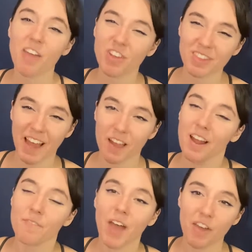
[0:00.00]

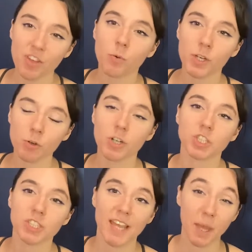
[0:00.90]
I think when you're
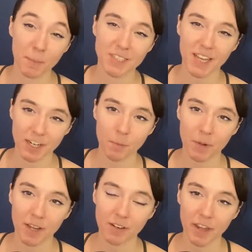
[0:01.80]
just imitating a
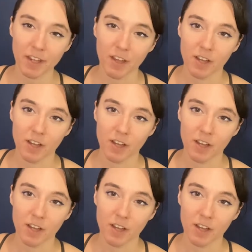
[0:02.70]
band, like